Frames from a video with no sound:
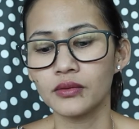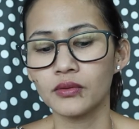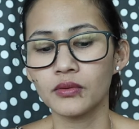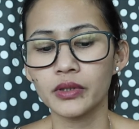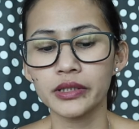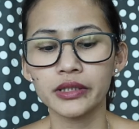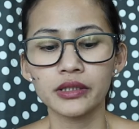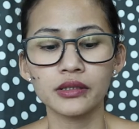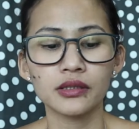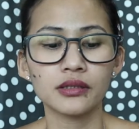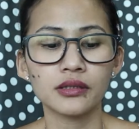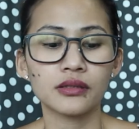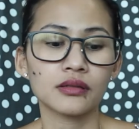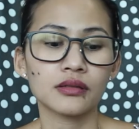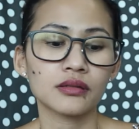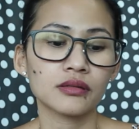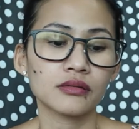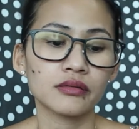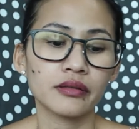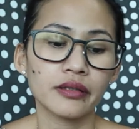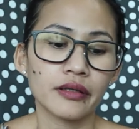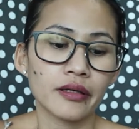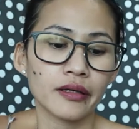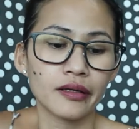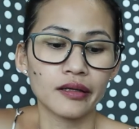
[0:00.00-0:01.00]
What to do?
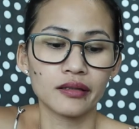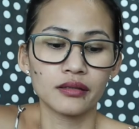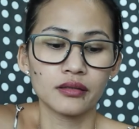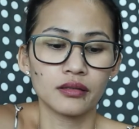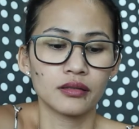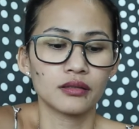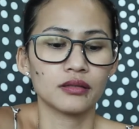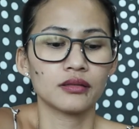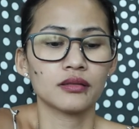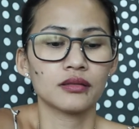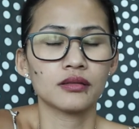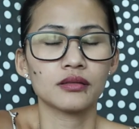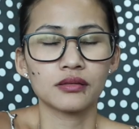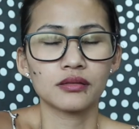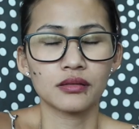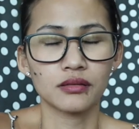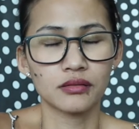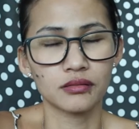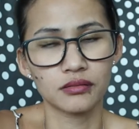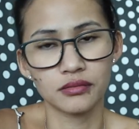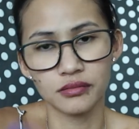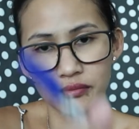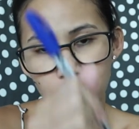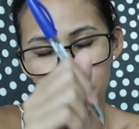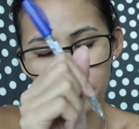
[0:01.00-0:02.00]
Yeah.
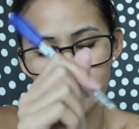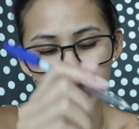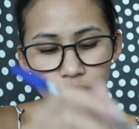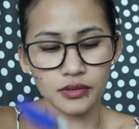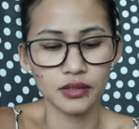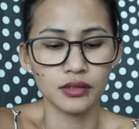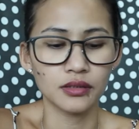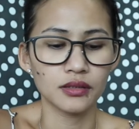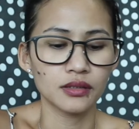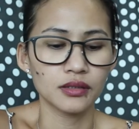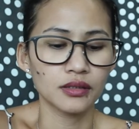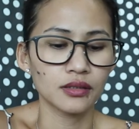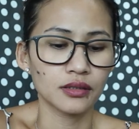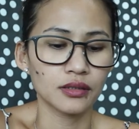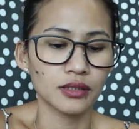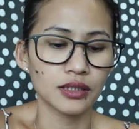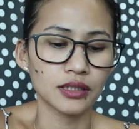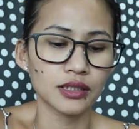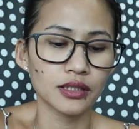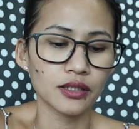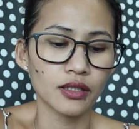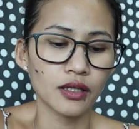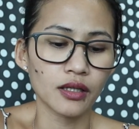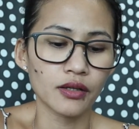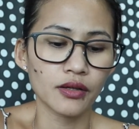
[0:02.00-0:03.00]
So
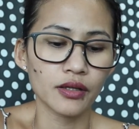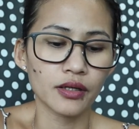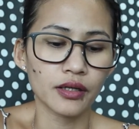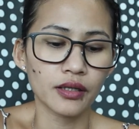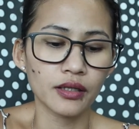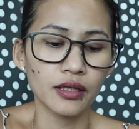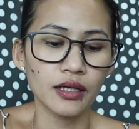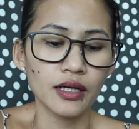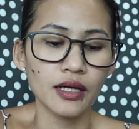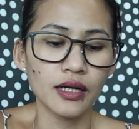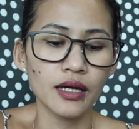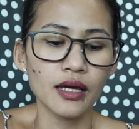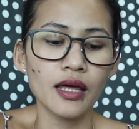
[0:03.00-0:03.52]
that's another.